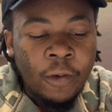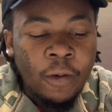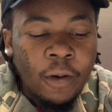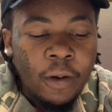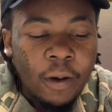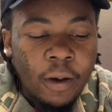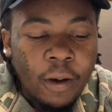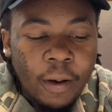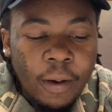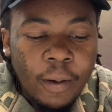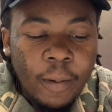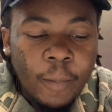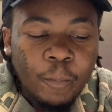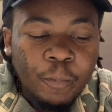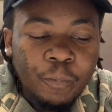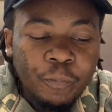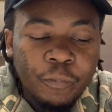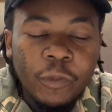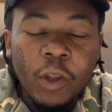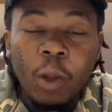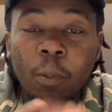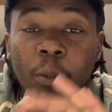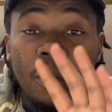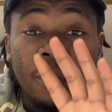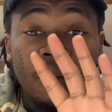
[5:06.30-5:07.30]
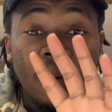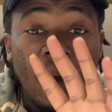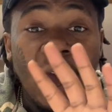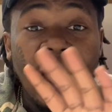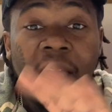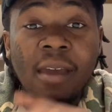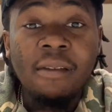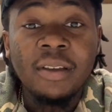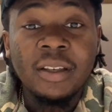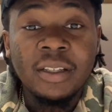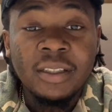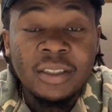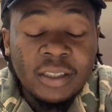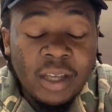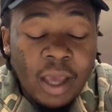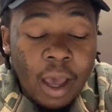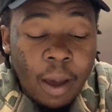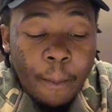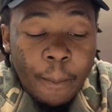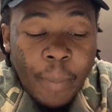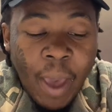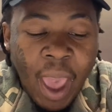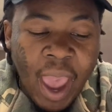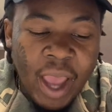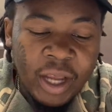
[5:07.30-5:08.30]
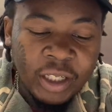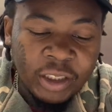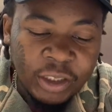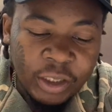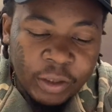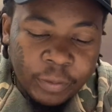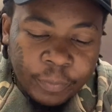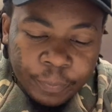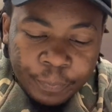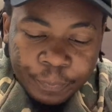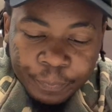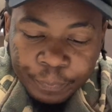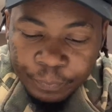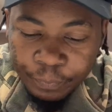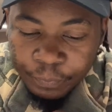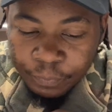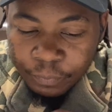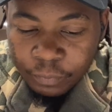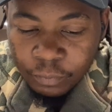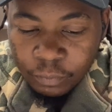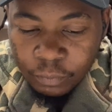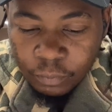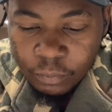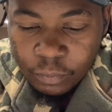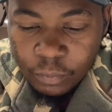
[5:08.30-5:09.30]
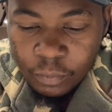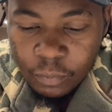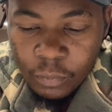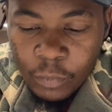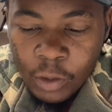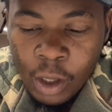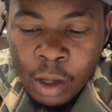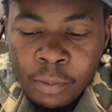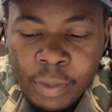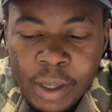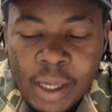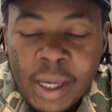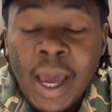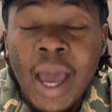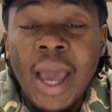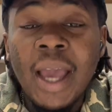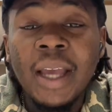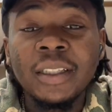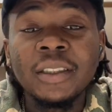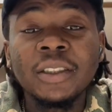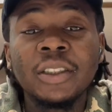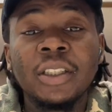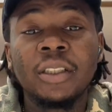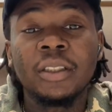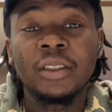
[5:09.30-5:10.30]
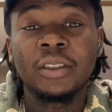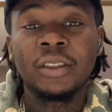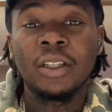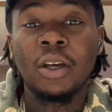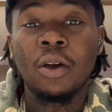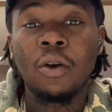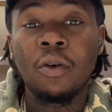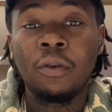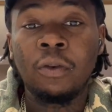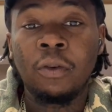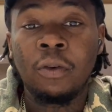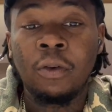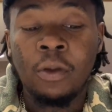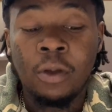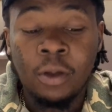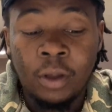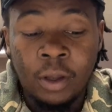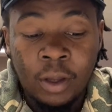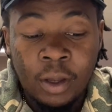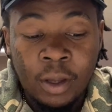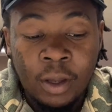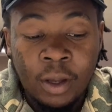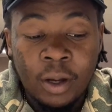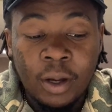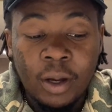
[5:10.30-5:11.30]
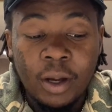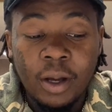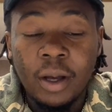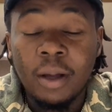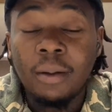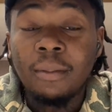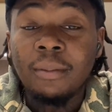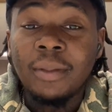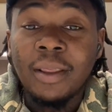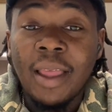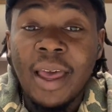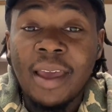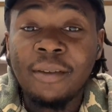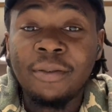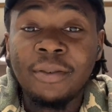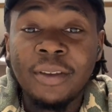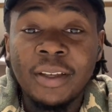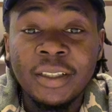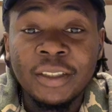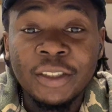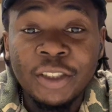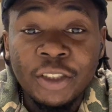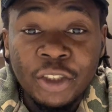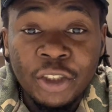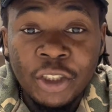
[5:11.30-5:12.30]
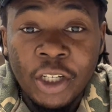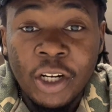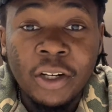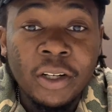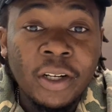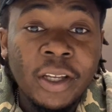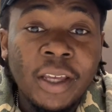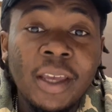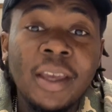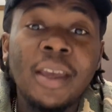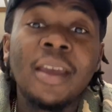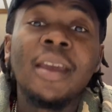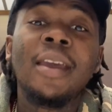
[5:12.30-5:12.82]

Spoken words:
Number 5 is compassion. Be kind to yourself. Life is a journey,